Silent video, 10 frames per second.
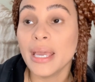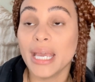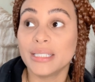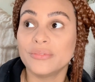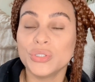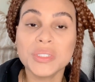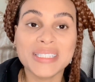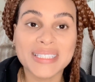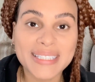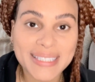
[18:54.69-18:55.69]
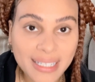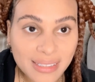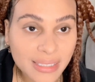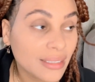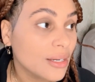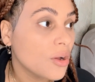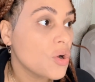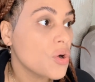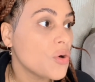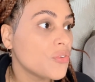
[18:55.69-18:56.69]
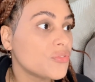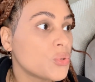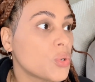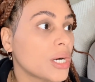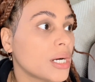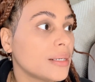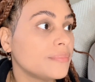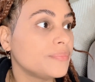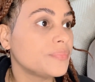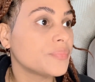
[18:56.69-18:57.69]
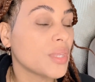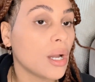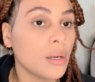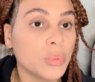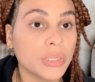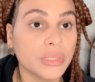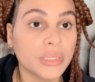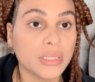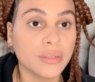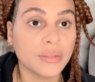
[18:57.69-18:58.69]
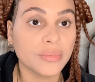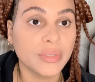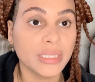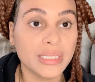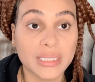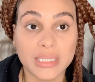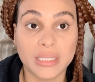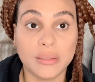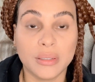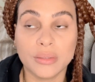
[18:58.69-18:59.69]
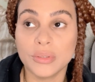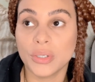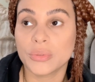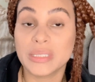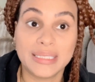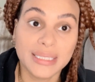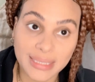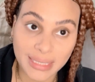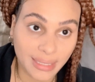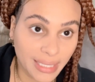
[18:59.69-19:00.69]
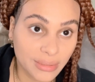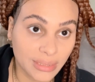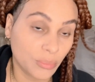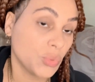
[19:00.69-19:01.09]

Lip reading: And if you can sell it for upwards of 60,000